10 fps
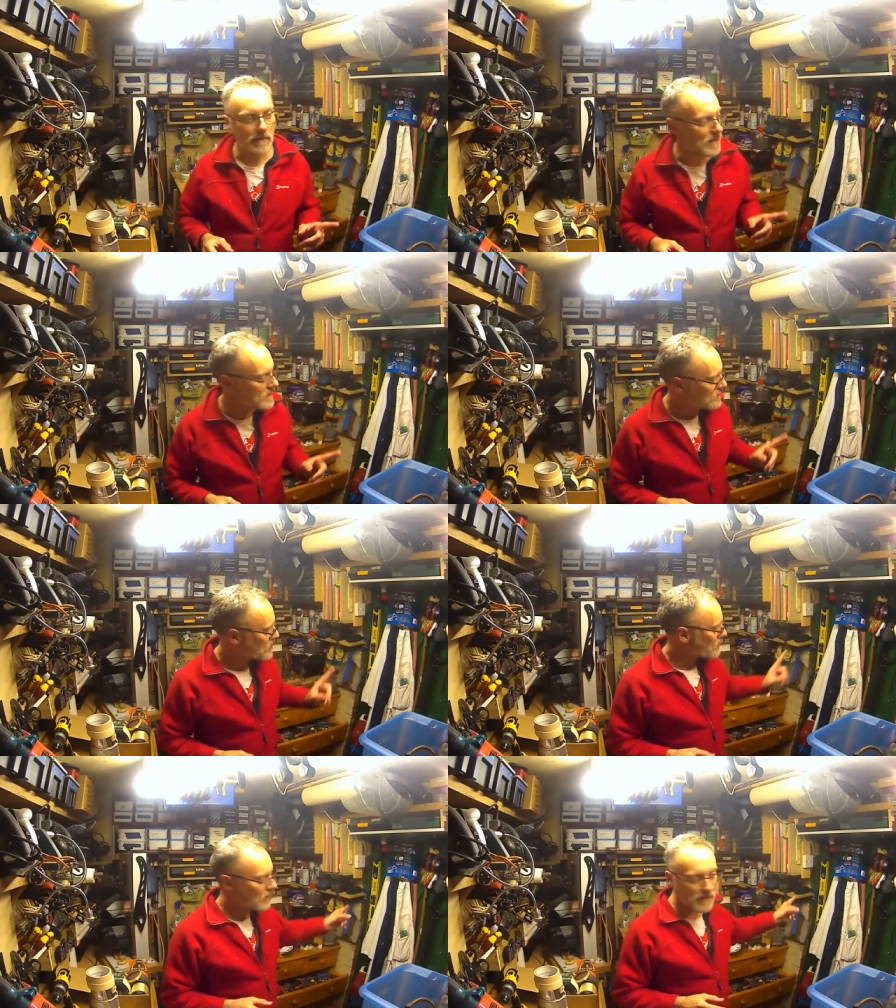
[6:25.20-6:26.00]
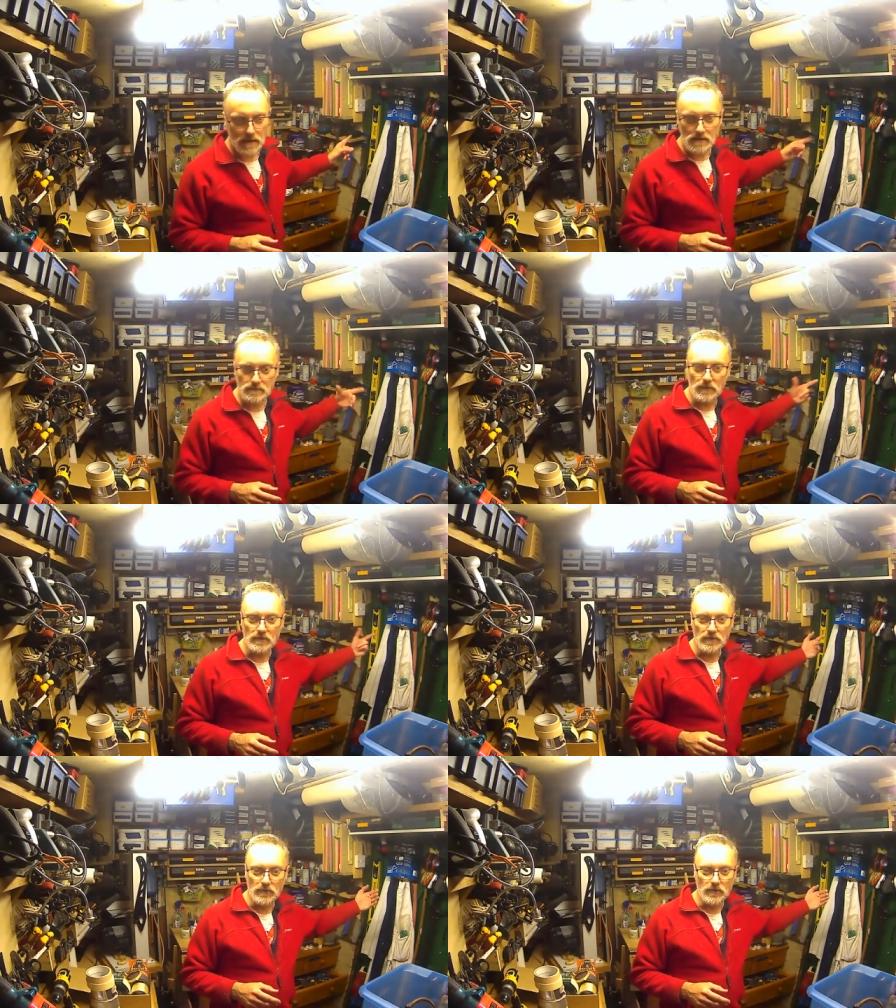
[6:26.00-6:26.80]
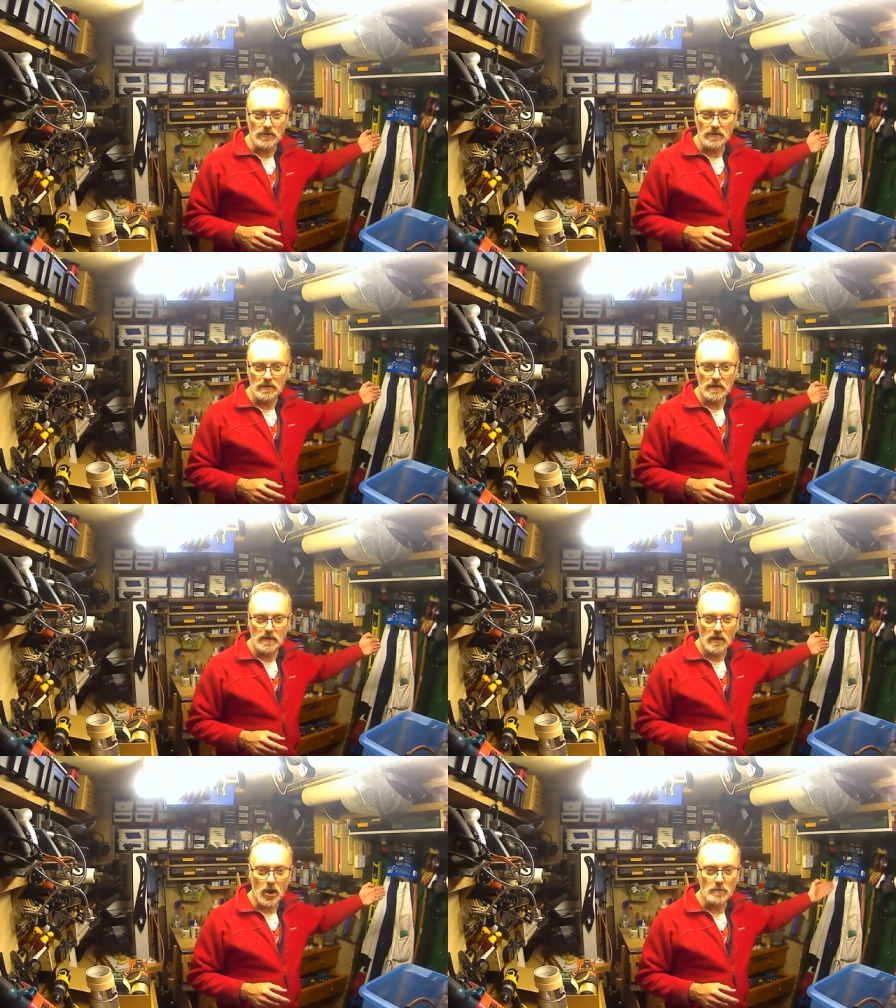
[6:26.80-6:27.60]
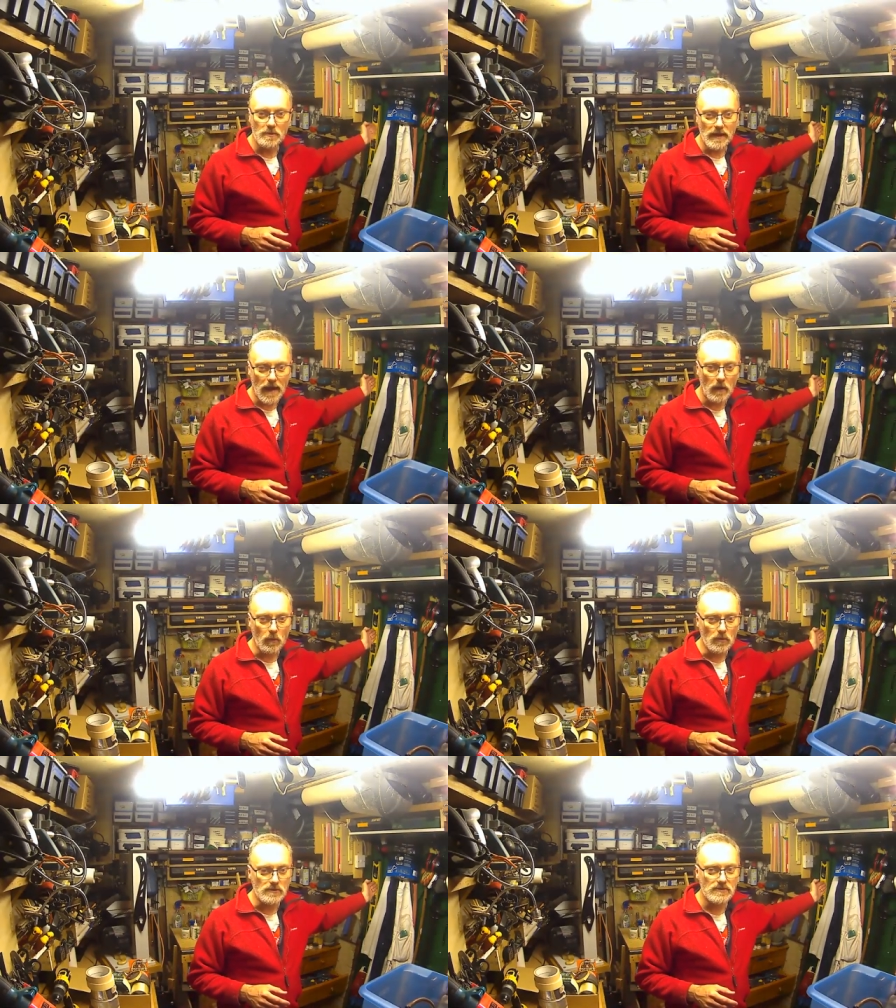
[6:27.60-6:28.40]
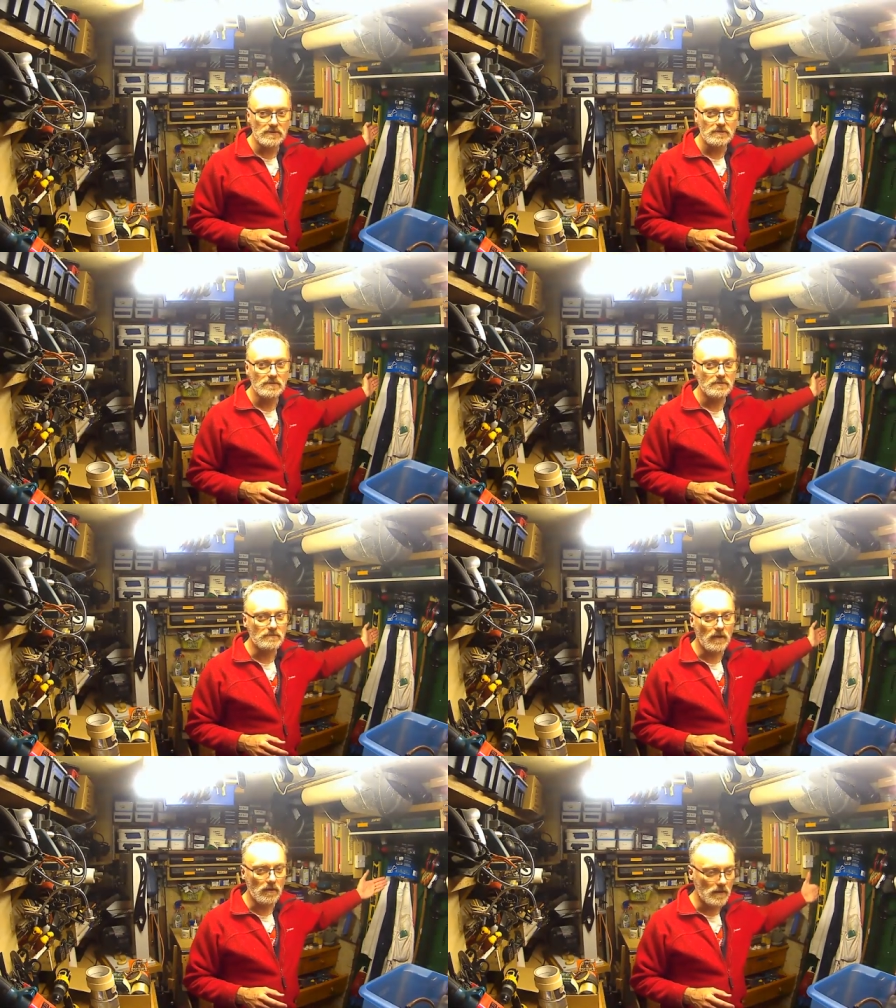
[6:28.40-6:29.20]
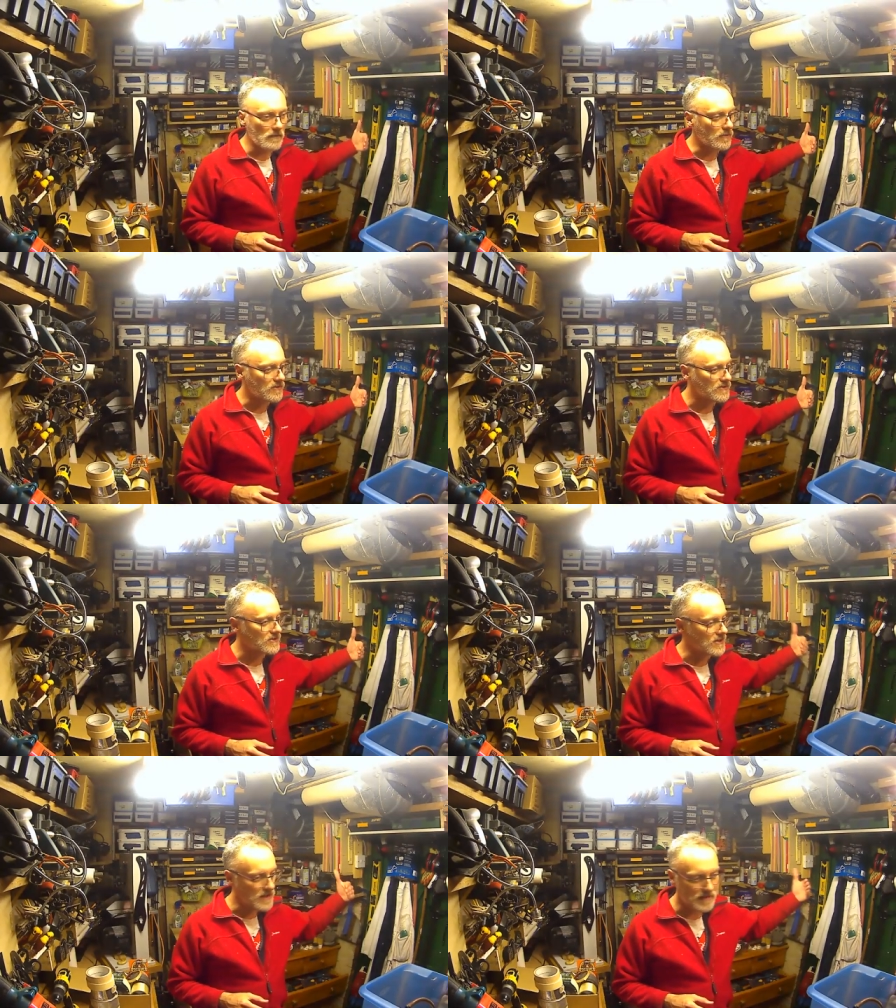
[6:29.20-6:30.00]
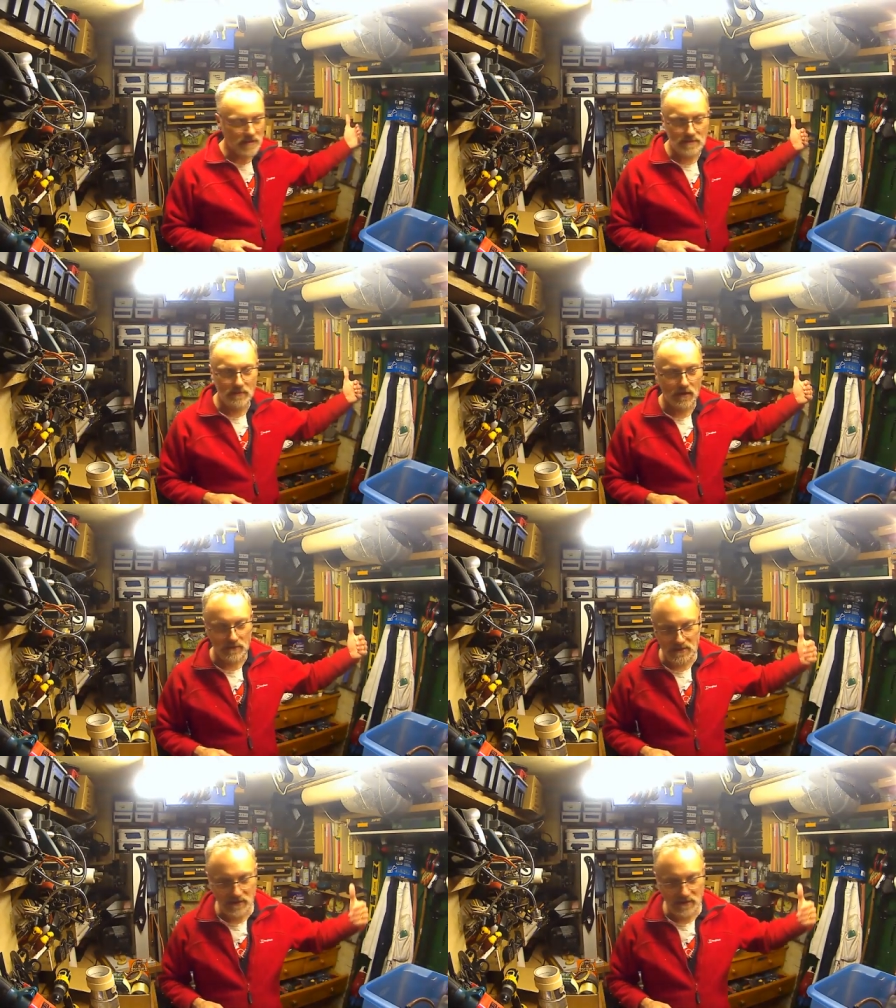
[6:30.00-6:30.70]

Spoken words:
because it's her idea to put the door opening outwards rather than inwards, and she thinks that's a marvelous